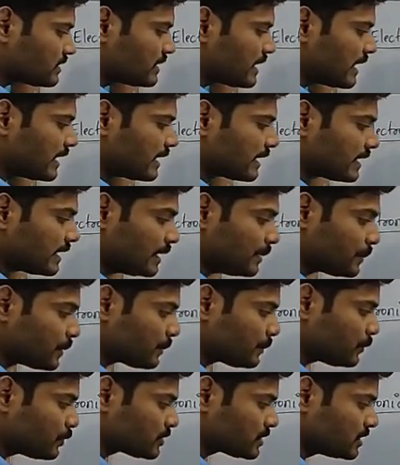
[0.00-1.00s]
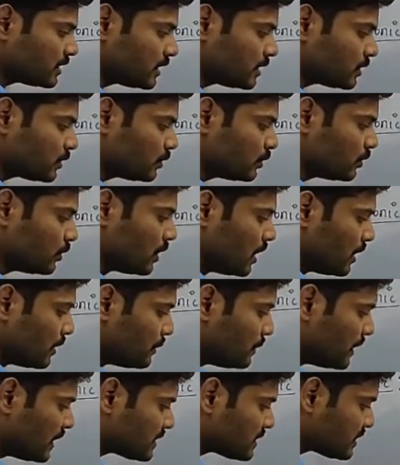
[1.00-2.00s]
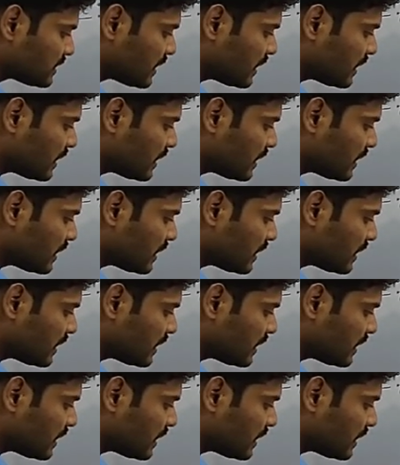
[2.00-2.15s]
is directly proportional to plus